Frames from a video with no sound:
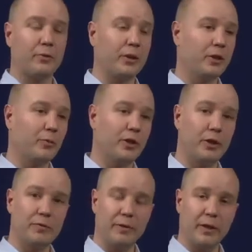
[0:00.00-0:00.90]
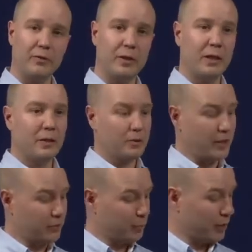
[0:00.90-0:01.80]
3 gigabit interface,
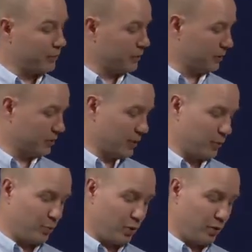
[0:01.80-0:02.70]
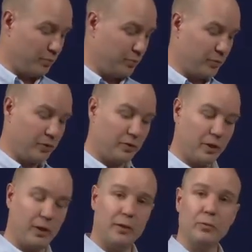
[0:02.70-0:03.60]
that's perfectly acceptable. This
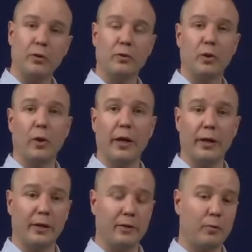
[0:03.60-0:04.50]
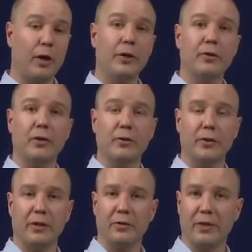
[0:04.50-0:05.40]
will go ahead and run at the
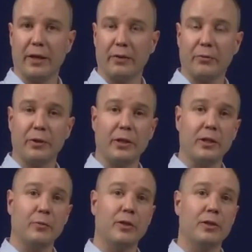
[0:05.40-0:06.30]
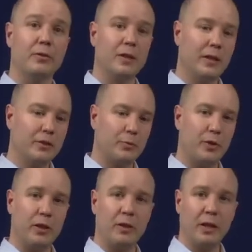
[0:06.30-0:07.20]
SATA 3 gigabit
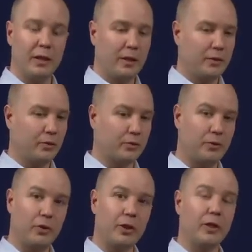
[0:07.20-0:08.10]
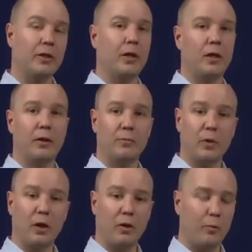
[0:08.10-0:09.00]
speed. You'll still get
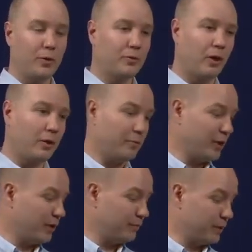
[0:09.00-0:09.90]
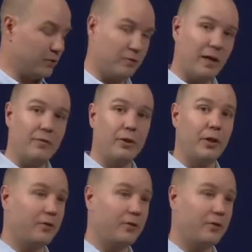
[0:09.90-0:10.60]
almost all the benefits of having an